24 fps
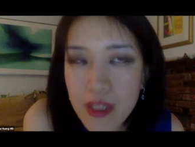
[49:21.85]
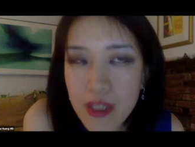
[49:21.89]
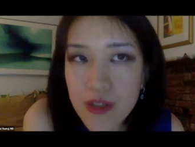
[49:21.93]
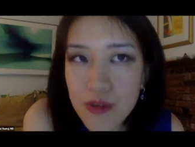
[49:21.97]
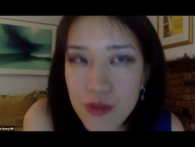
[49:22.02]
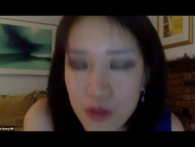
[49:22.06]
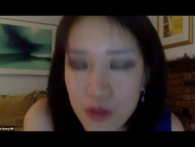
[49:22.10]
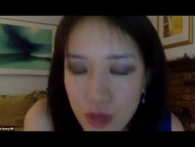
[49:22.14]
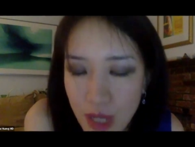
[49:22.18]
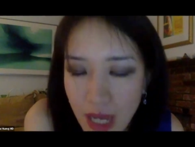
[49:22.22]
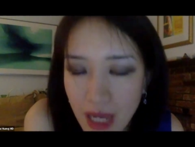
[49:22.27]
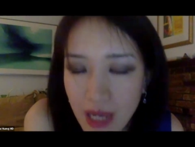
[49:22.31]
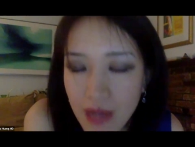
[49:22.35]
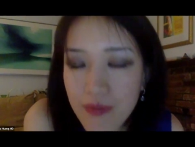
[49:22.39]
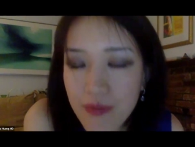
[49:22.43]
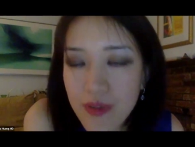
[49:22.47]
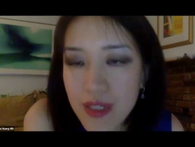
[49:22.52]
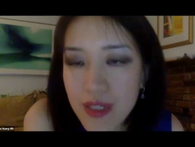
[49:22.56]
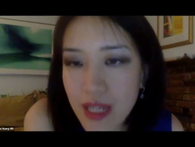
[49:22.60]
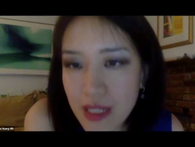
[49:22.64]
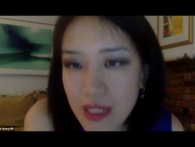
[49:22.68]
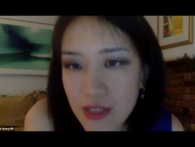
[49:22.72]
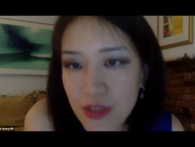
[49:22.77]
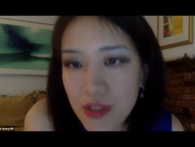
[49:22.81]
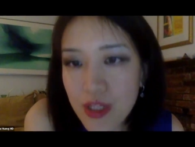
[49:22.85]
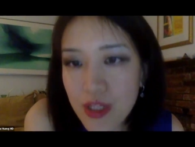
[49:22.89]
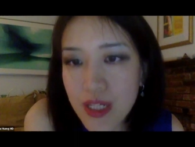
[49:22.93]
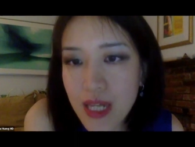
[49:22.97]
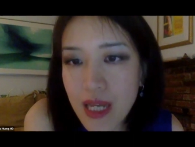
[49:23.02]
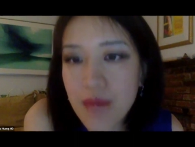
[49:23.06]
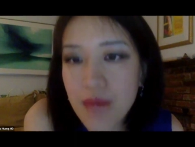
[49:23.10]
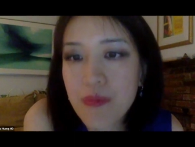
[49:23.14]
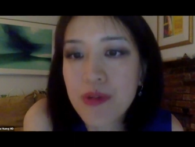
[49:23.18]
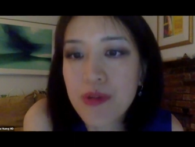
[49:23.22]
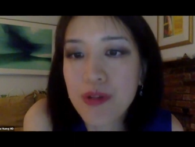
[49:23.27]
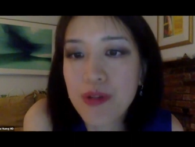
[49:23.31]
You have an
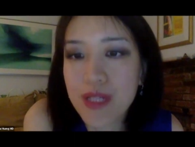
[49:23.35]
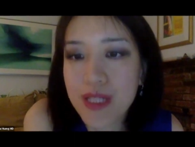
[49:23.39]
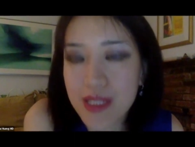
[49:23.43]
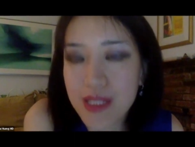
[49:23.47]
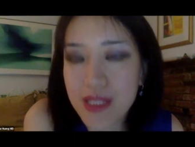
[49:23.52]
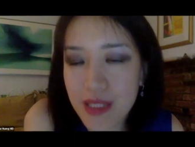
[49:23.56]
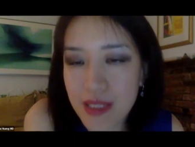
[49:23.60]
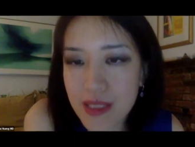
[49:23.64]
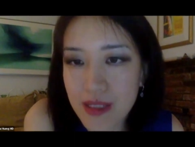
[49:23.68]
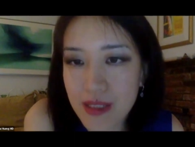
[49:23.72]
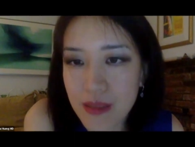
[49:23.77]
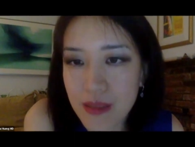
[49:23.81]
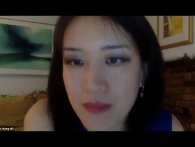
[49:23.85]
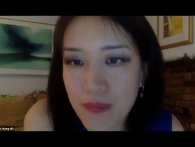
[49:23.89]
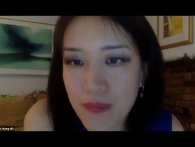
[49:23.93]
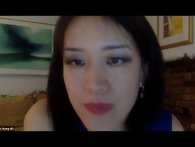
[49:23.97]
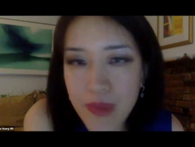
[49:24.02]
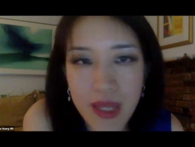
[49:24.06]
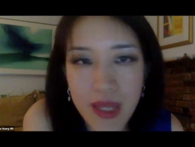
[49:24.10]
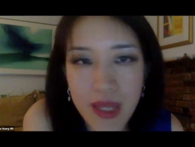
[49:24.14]
endocannabinoid system,